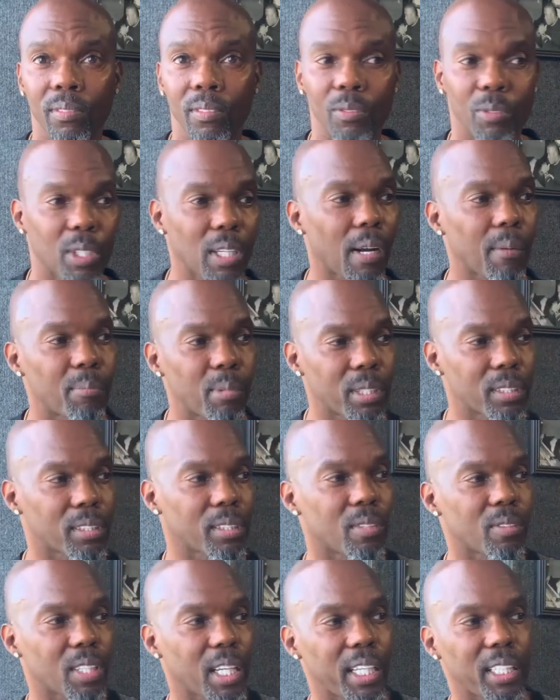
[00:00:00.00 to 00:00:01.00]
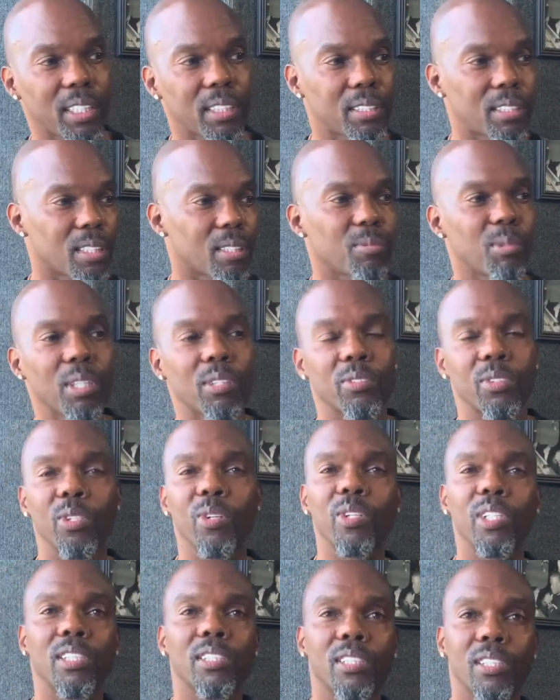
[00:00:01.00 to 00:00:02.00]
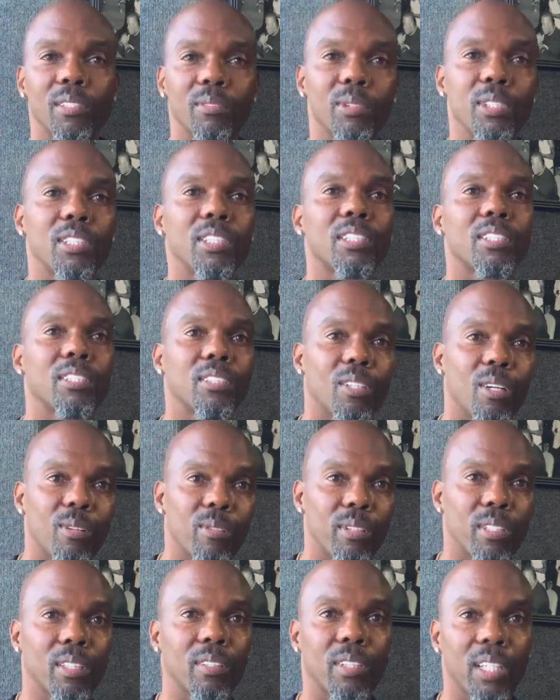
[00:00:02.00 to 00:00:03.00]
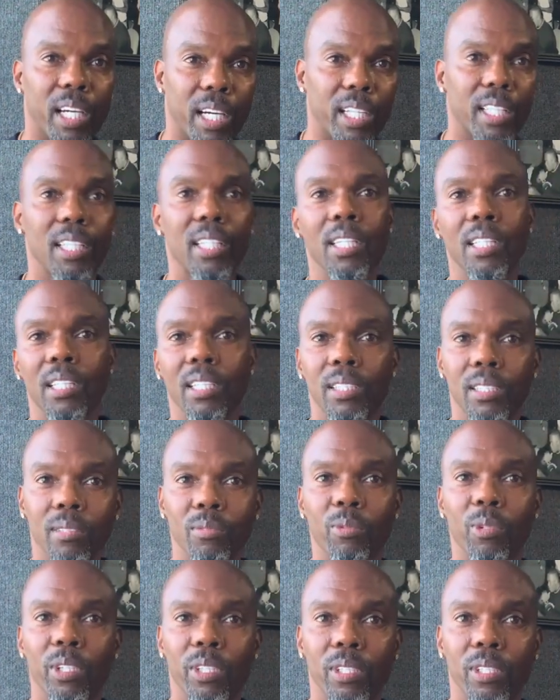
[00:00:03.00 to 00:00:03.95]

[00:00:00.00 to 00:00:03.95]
We got brothers don't like each other. We don't know each other. We just know we don't like because where